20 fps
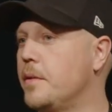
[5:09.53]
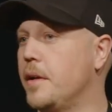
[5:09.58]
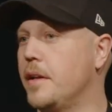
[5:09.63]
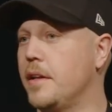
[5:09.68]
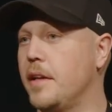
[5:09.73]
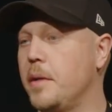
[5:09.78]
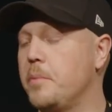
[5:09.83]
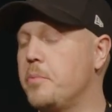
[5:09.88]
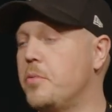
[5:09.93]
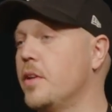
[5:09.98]

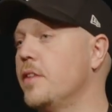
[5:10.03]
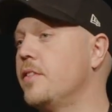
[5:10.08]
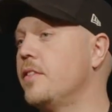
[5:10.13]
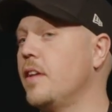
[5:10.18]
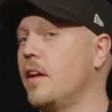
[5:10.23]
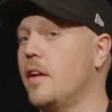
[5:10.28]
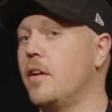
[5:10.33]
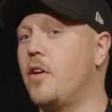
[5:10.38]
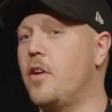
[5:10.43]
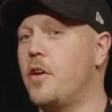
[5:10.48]
And they pressed
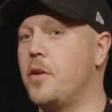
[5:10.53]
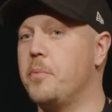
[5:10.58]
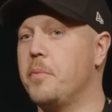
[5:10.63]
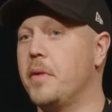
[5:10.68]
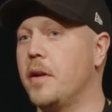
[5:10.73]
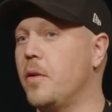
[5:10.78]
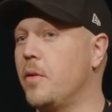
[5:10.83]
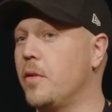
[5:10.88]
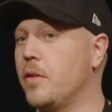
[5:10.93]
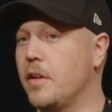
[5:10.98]
the alarm
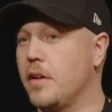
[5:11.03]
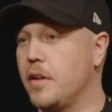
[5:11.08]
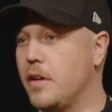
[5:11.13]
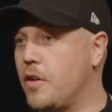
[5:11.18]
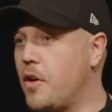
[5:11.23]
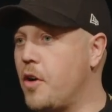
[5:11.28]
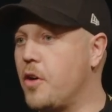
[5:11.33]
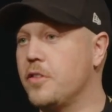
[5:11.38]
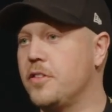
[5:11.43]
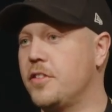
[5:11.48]
and all the
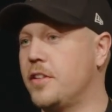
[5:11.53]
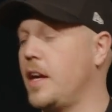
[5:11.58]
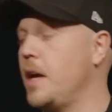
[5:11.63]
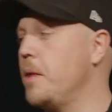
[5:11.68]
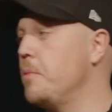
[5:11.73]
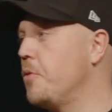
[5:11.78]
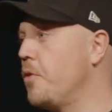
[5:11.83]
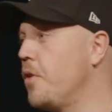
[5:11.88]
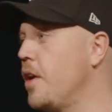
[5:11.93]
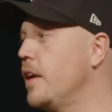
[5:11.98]
guards
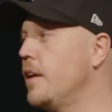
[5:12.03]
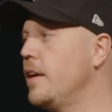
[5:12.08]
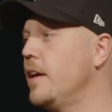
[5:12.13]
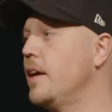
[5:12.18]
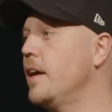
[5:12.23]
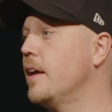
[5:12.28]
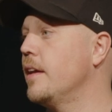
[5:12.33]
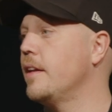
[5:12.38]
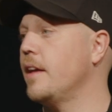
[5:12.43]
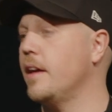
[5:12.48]
came
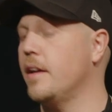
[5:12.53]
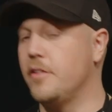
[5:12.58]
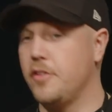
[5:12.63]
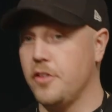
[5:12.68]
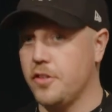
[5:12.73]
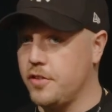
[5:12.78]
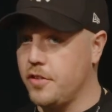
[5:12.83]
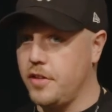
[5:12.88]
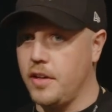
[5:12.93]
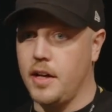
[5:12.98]
running and they
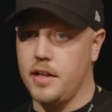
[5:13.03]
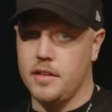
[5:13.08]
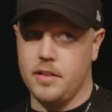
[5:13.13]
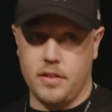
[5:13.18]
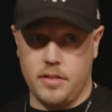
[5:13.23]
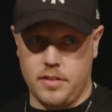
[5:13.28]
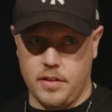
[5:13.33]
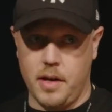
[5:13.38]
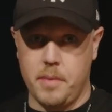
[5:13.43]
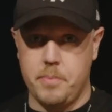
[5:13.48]
just locked
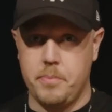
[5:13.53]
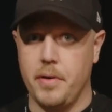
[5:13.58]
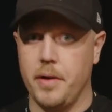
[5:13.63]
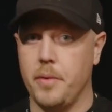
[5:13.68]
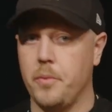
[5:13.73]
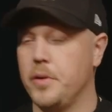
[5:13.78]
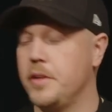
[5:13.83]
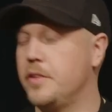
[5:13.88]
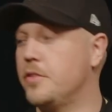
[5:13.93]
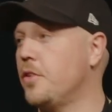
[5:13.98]
us up
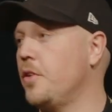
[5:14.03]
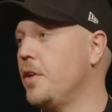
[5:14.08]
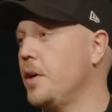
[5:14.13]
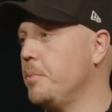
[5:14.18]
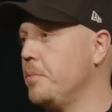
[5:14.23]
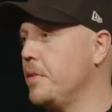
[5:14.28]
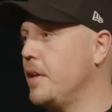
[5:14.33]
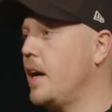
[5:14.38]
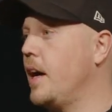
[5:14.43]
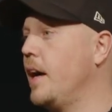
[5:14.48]
and we saw
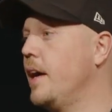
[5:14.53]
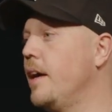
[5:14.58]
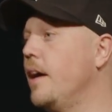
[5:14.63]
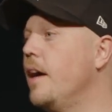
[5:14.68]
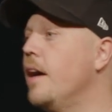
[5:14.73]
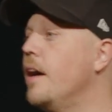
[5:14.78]
him die.